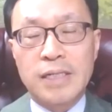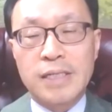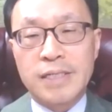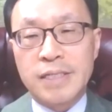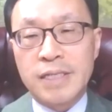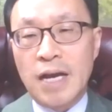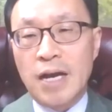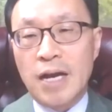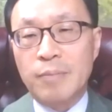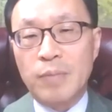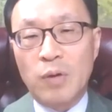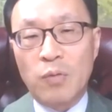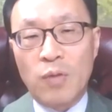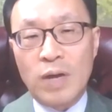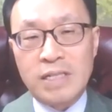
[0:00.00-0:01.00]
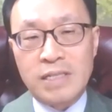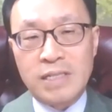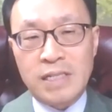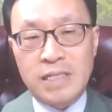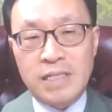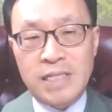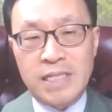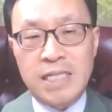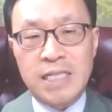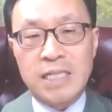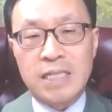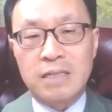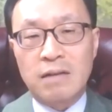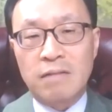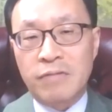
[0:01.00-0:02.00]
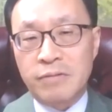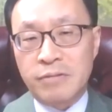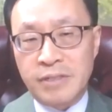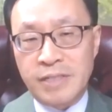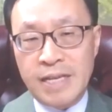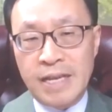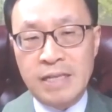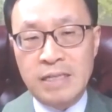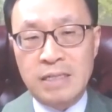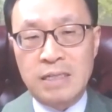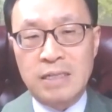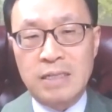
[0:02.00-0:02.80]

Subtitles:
Psalm 116, verse 8.